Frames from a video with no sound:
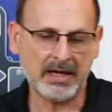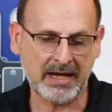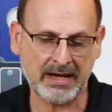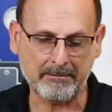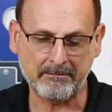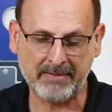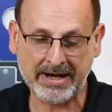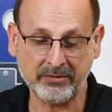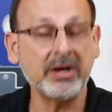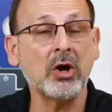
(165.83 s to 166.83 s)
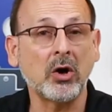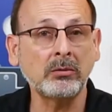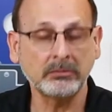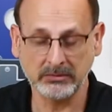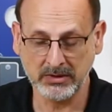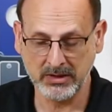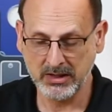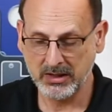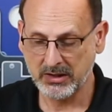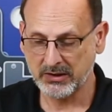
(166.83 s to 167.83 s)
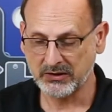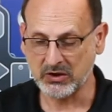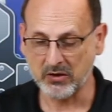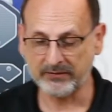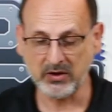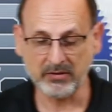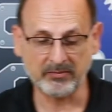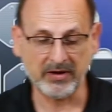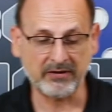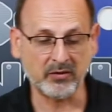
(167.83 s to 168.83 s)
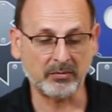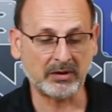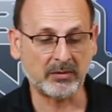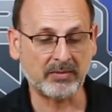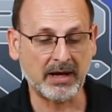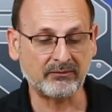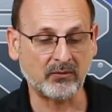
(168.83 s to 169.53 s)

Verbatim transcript: a MyRio so if you if you build a bot